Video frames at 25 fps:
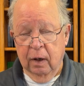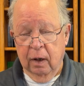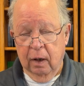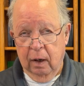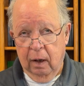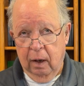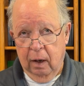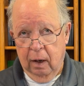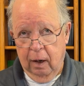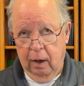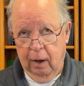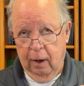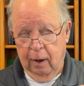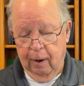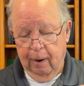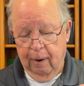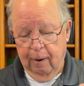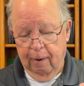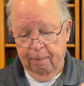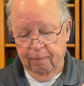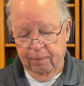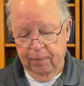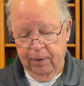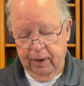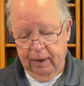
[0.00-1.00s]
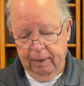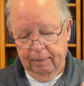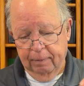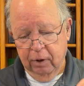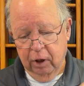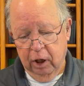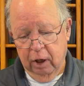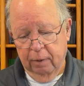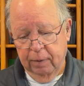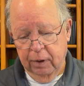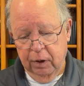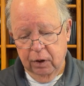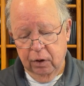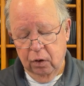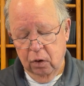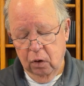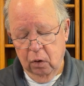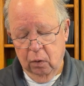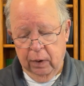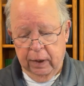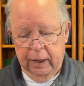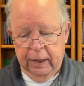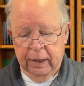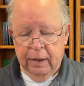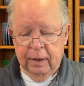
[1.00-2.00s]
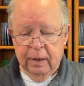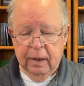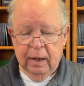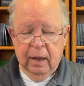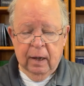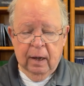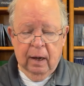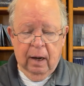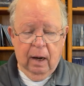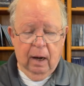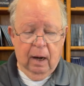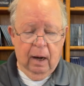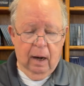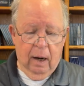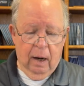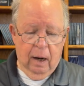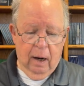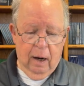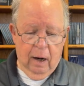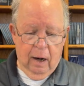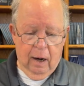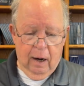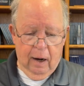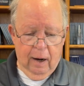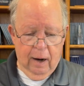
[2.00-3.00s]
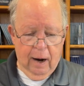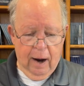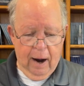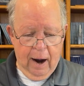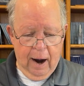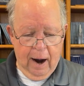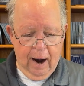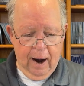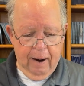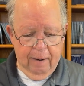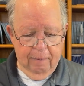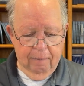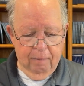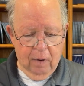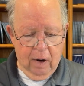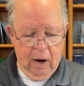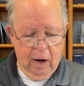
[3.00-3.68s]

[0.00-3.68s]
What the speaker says: that I'm going to be doing, I